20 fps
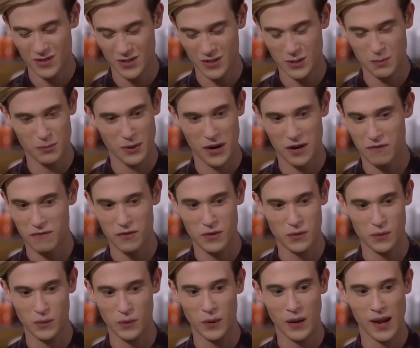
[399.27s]
She's proud of
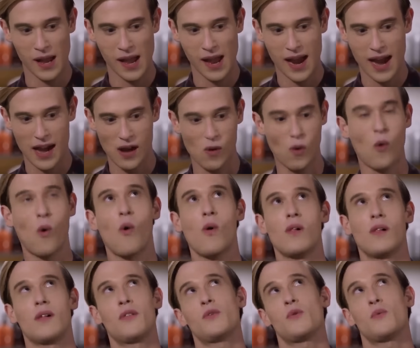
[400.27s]
you in a
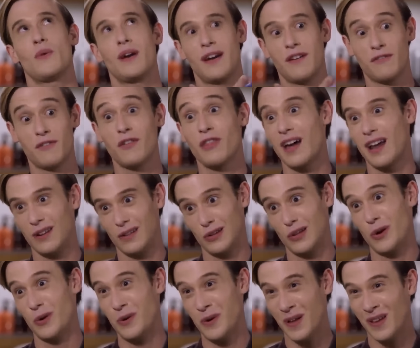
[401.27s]
whole other way for that
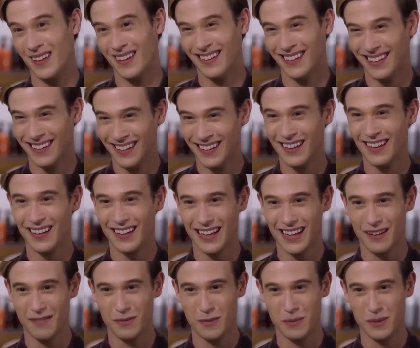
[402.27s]
alone
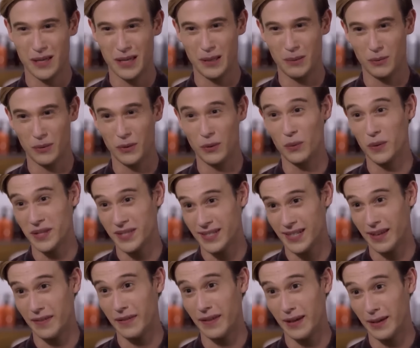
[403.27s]
and for being able to
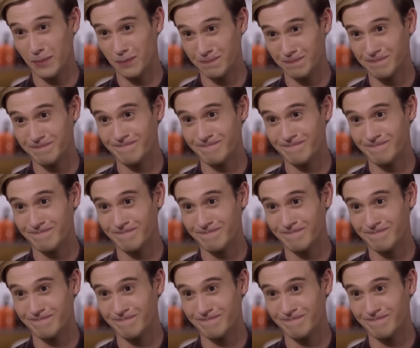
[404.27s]
withstand that.